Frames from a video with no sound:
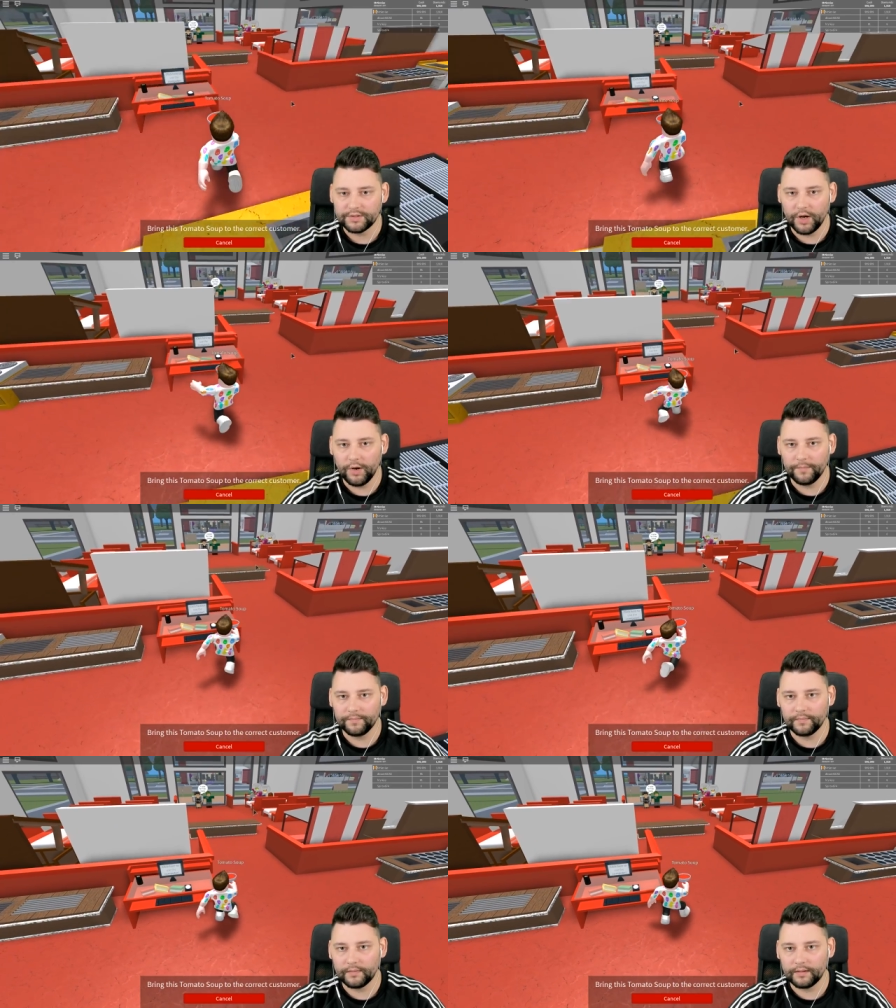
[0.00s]
So,
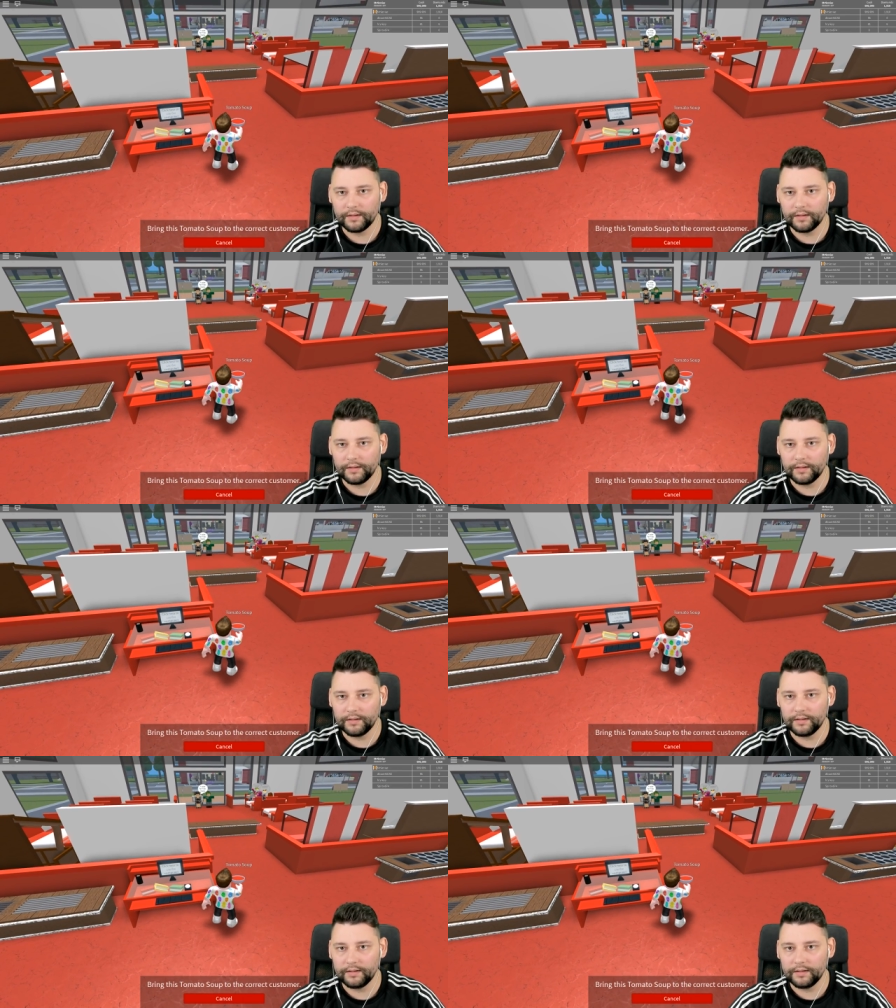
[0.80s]

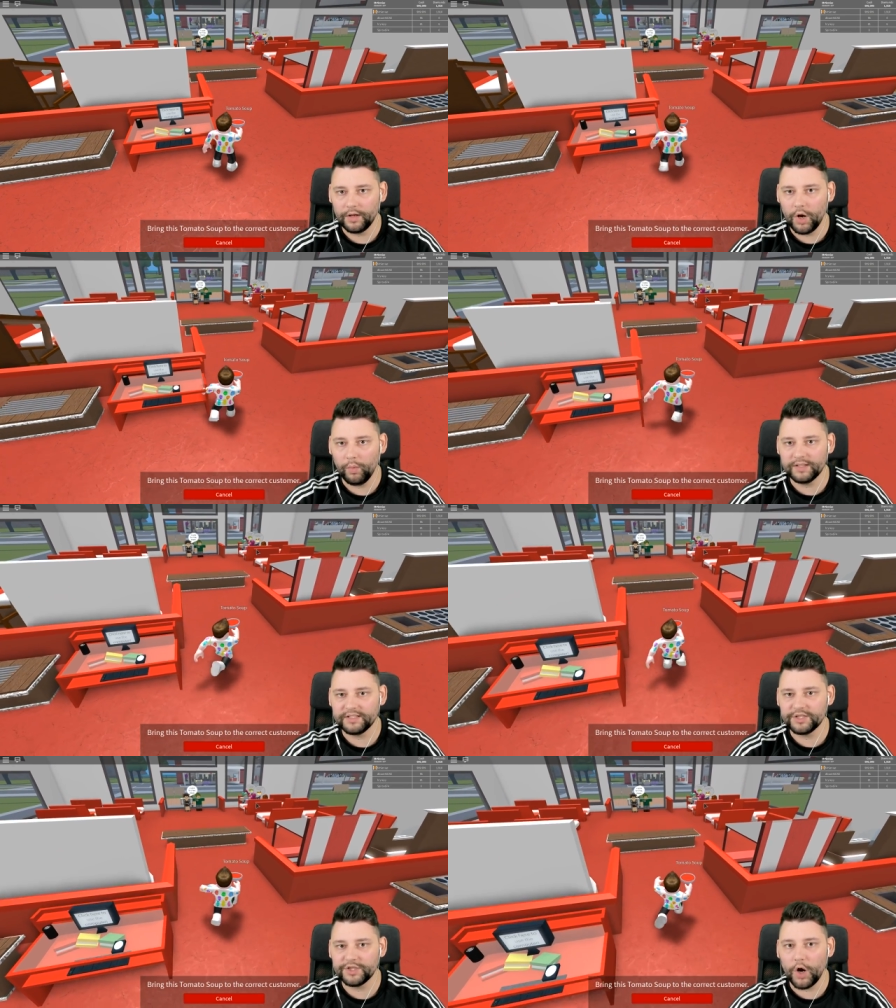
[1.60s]
who wants
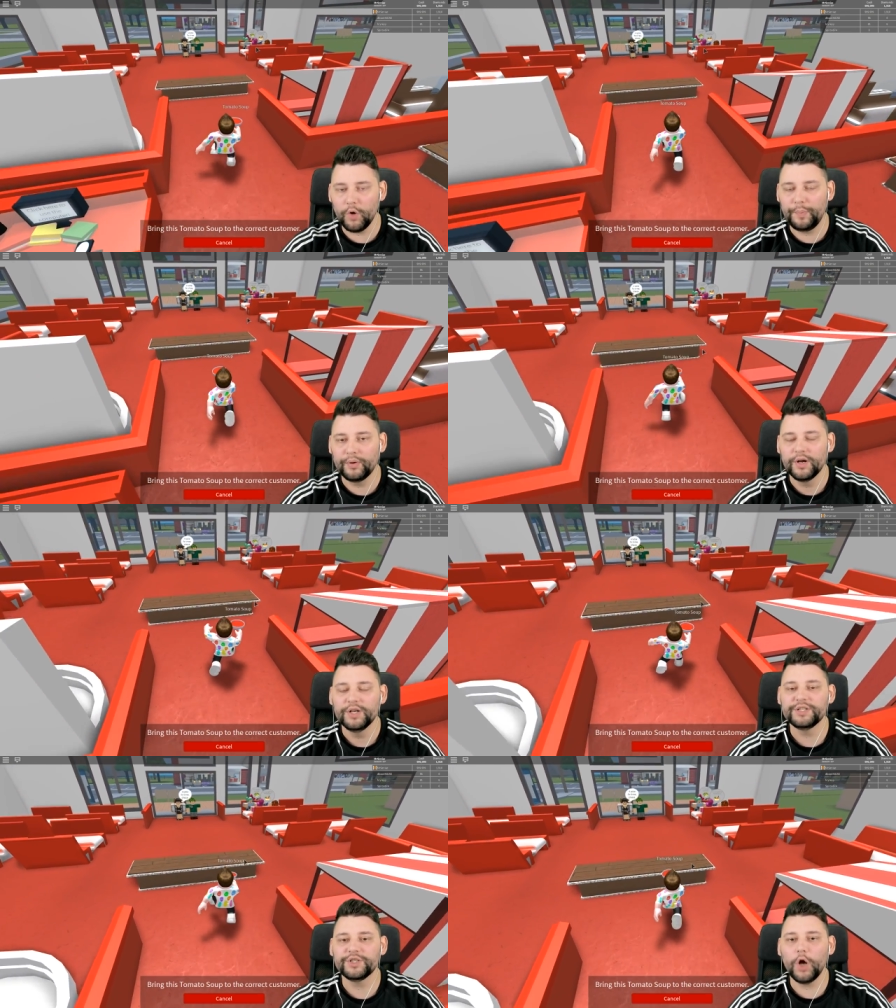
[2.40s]
the soap?
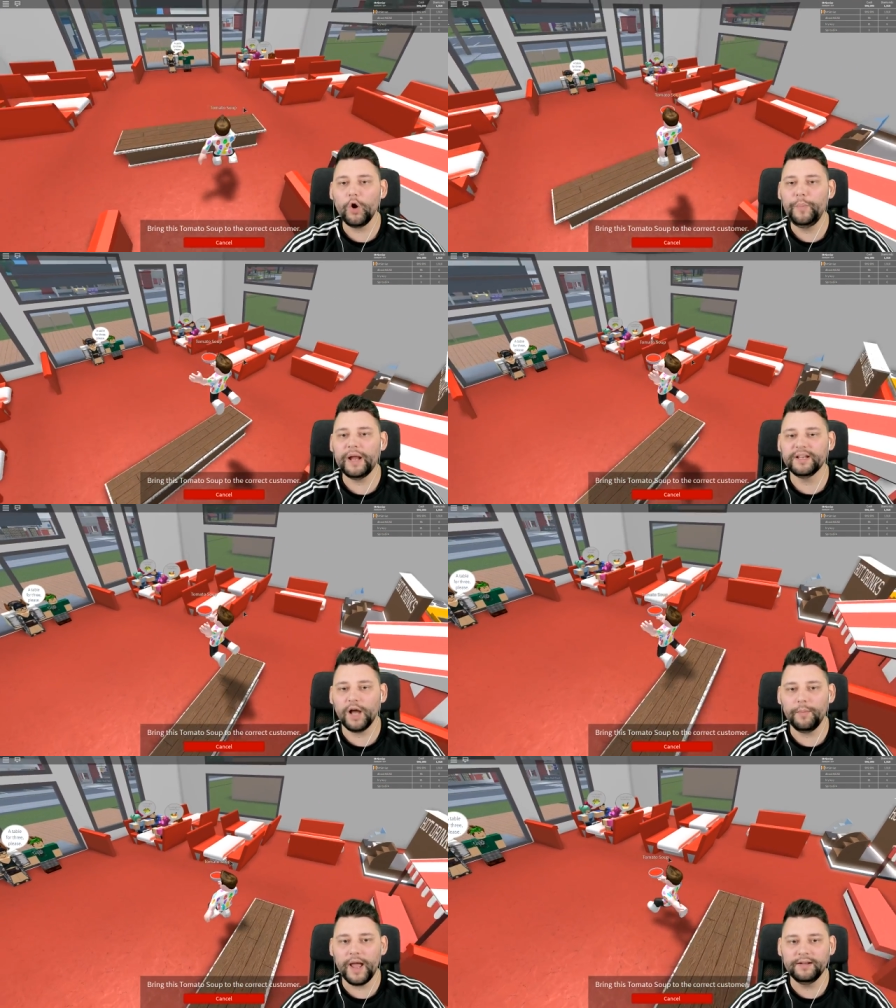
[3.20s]
Soap
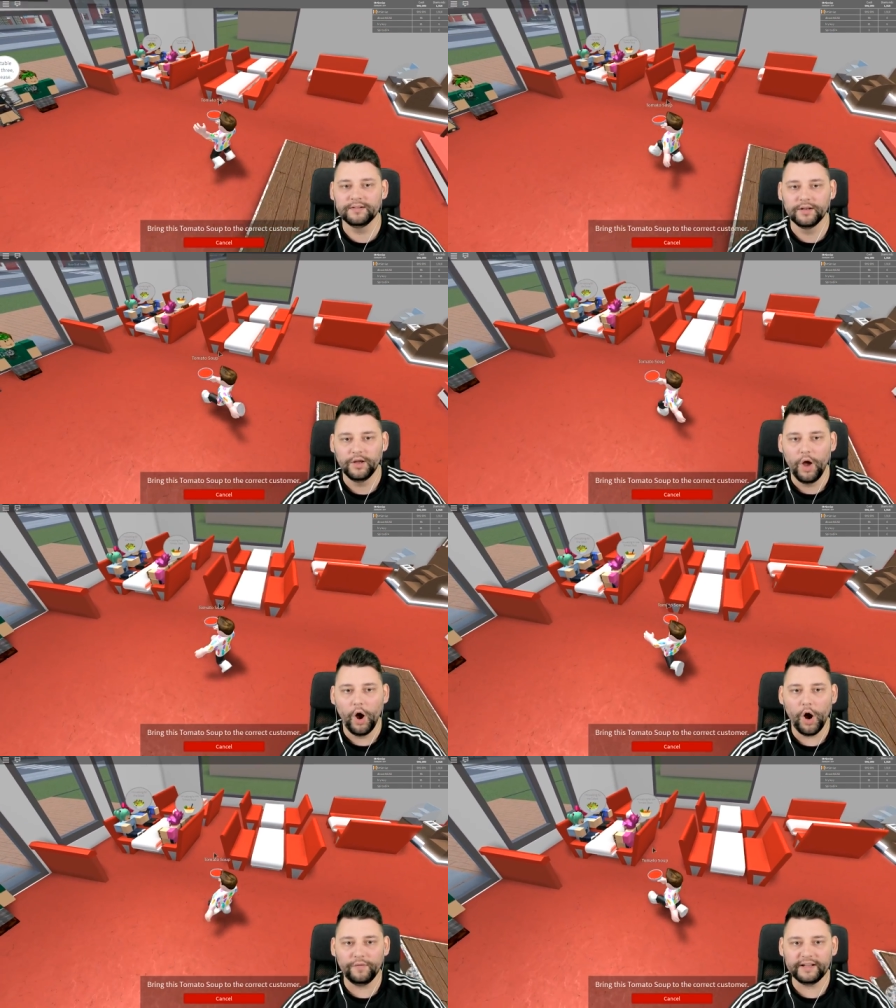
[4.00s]
incoming!
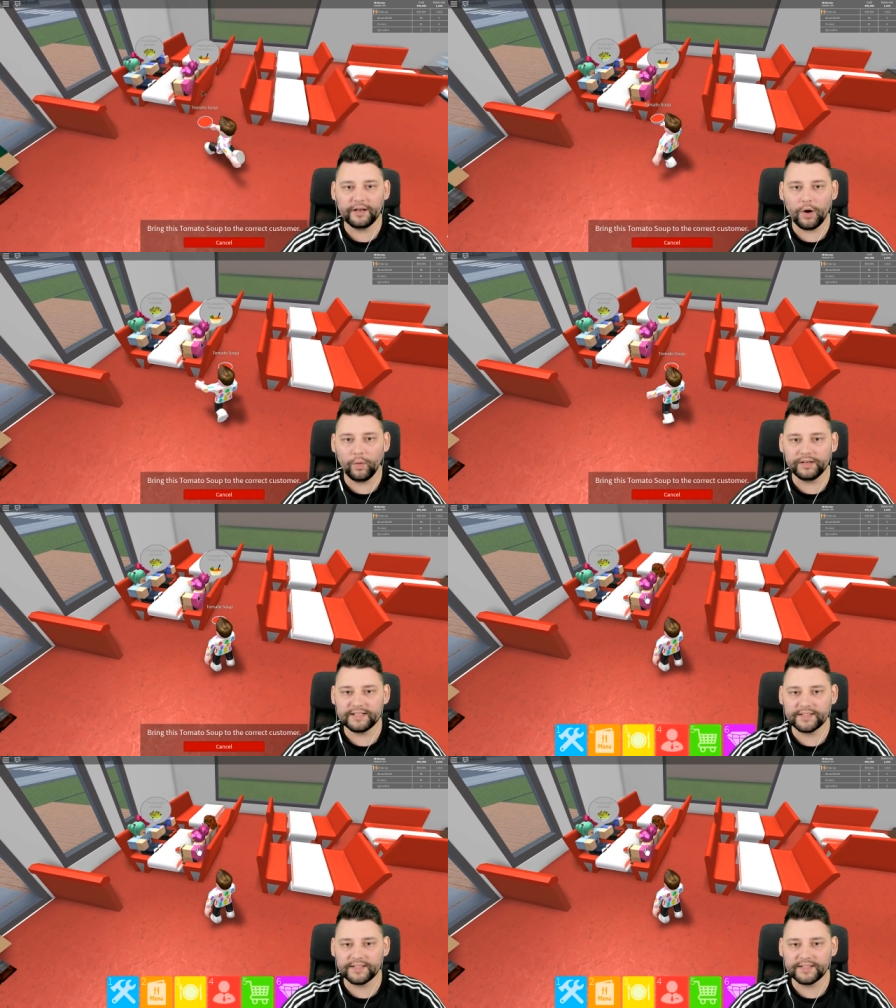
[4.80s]
Hopefully they don't want